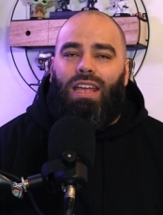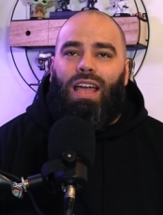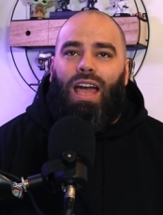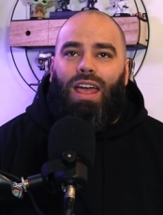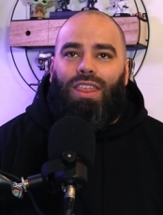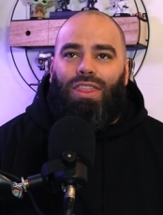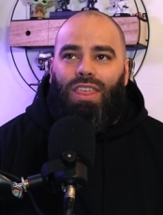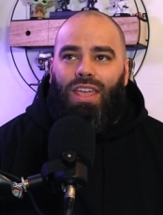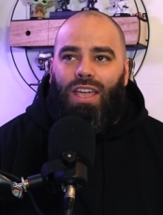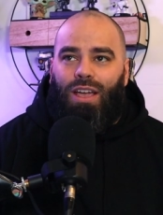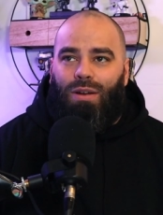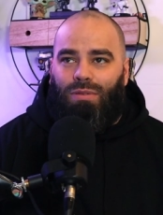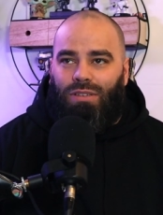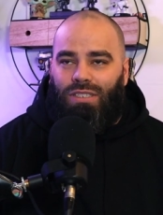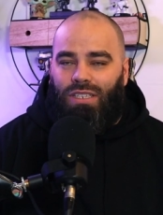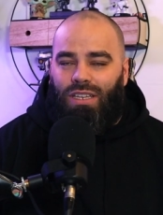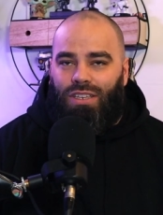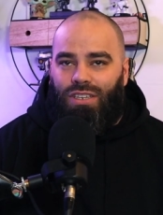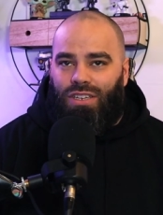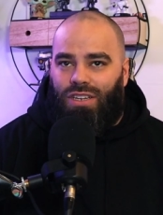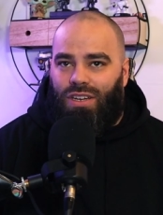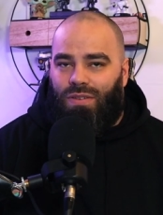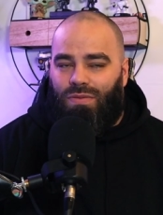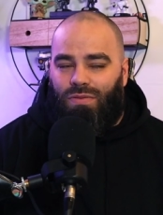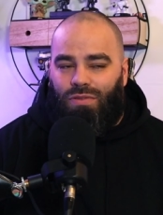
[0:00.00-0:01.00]
I think it was the
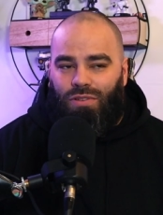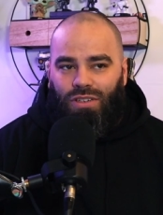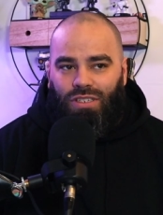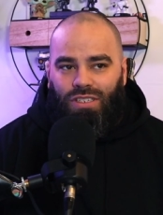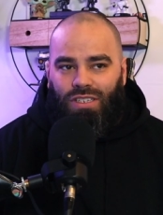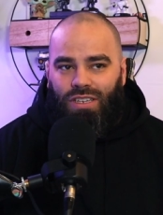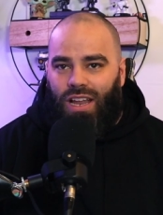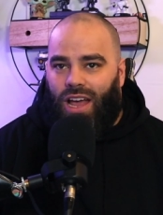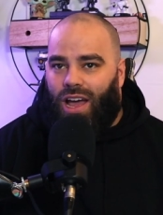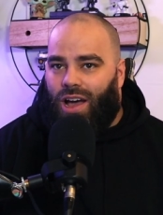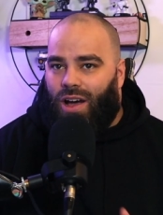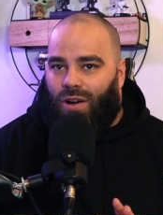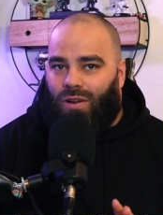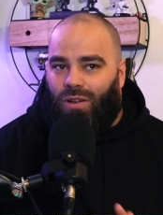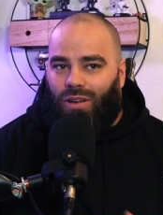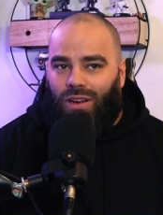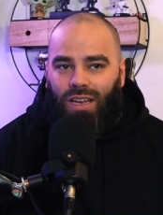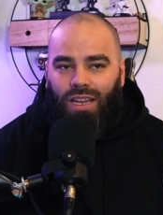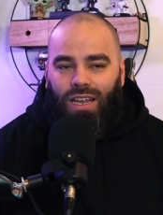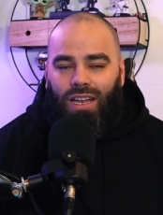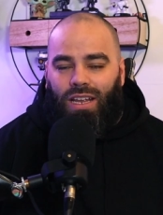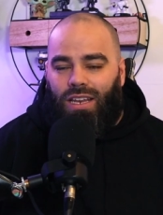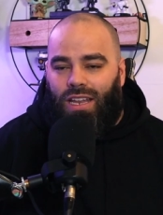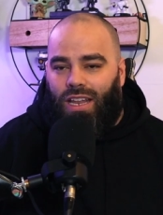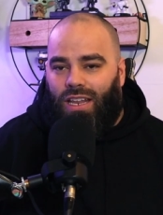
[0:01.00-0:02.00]
GeForce Now
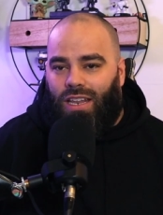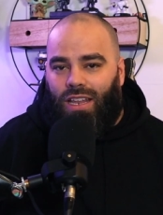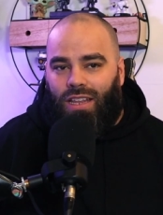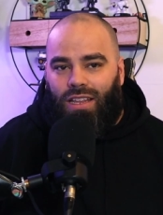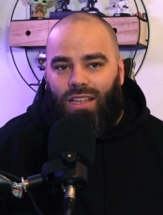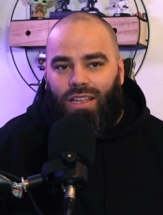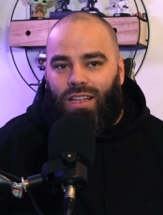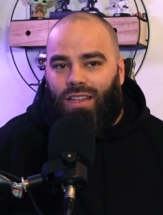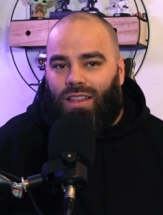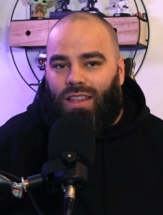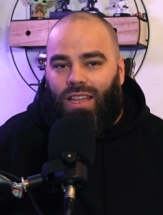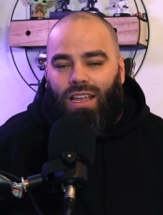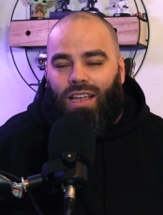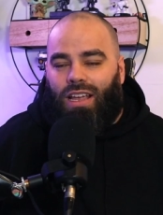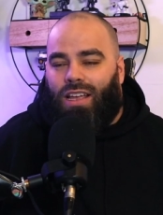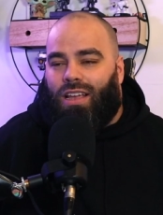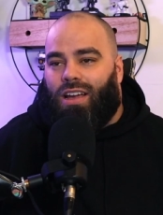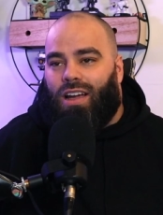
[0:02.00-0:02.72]
leak that it got like